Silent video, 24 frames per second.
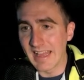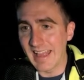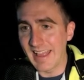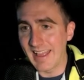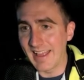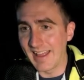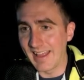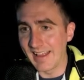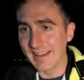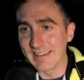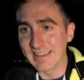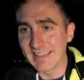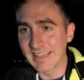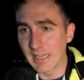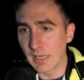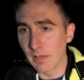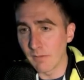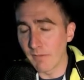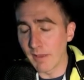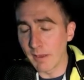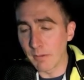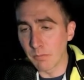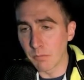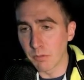and
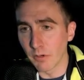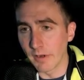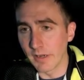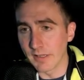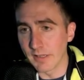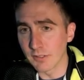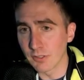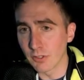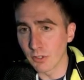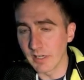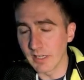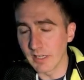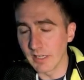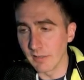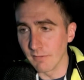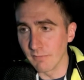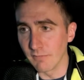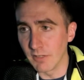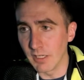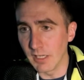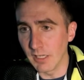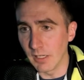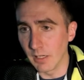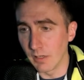give a pressor if
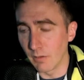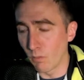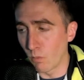needed?